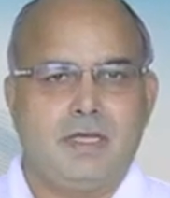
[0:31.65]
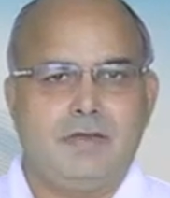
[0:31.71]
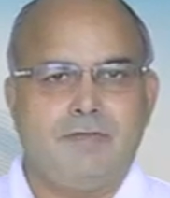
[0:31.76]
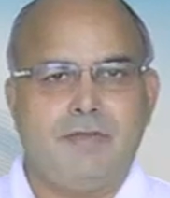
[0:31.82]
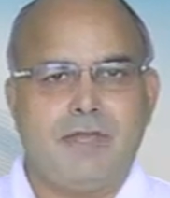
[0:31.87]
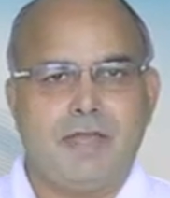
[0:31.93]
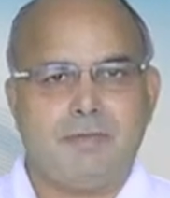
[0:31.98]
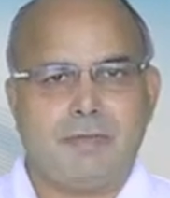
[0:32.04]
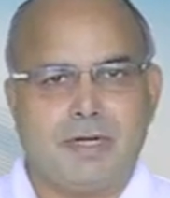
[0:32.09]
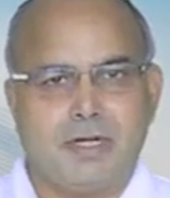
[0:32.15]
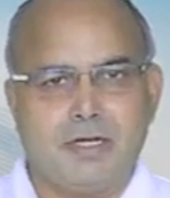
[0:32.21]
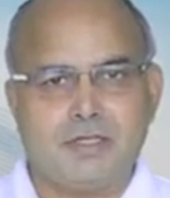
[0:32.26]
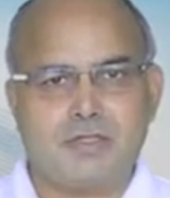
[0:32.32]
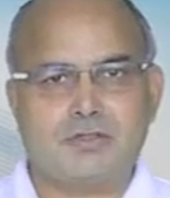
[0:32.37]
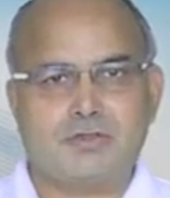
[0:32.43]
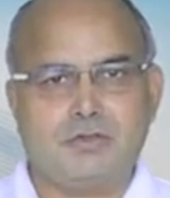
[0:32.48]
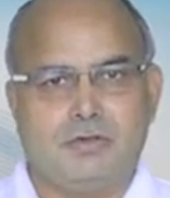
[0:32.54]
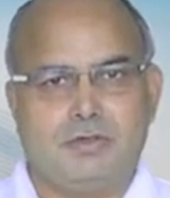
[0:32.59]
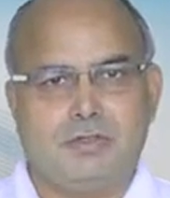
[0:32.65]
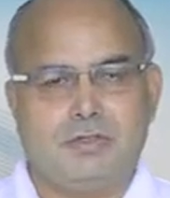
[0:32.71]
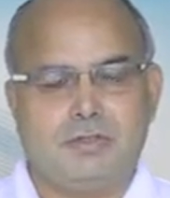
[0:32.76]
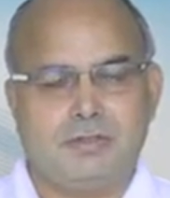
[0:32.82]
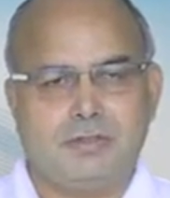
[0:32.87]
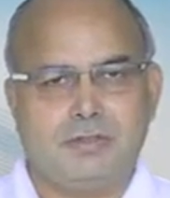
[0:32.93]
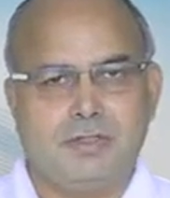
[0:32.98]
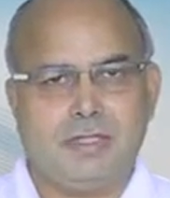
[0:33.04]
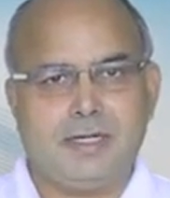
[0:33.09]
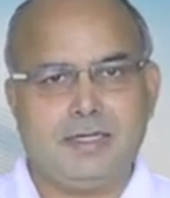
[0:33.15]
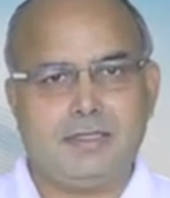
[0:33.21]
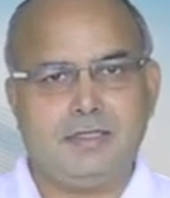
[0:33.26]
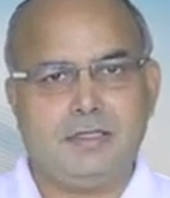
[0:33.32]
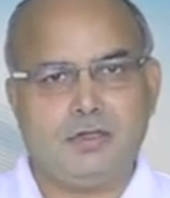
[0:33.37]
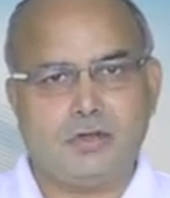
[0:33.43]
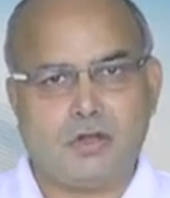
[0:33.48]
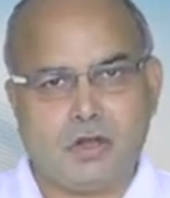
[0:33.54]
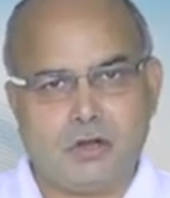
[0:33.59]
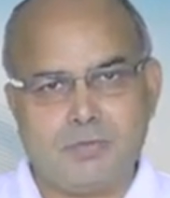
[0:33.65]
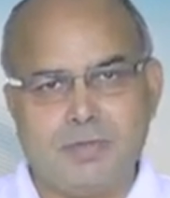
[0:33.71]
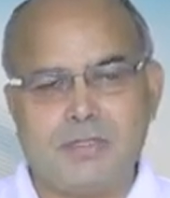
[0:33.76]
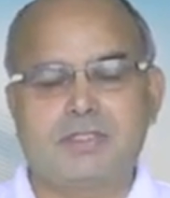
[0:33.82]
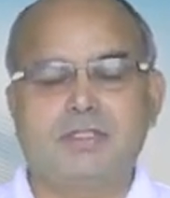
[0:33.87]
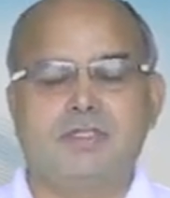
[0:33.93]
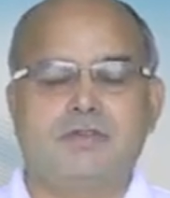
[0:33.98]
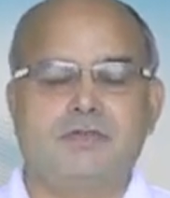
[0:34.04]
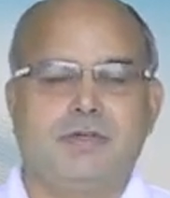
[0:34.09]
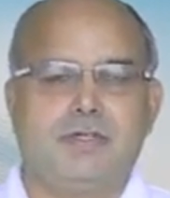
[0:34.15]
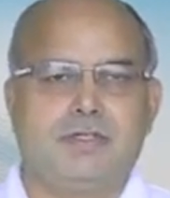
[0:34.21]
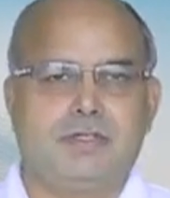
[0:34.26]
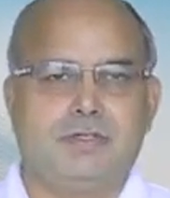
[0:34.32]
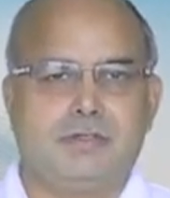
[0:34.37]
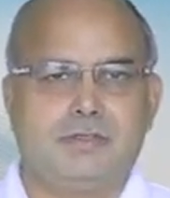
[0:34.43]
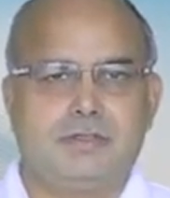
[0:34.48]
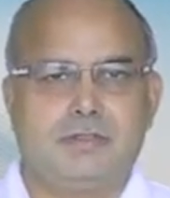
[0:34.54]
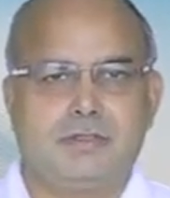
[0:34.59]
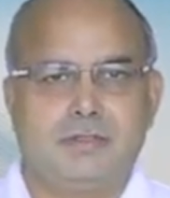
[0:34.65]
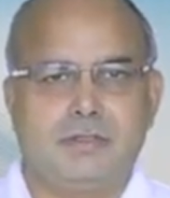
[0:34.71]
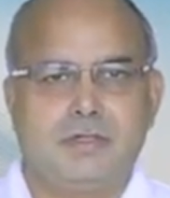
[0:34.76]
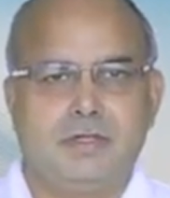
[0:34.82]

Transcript: We have understood that in the normal situation,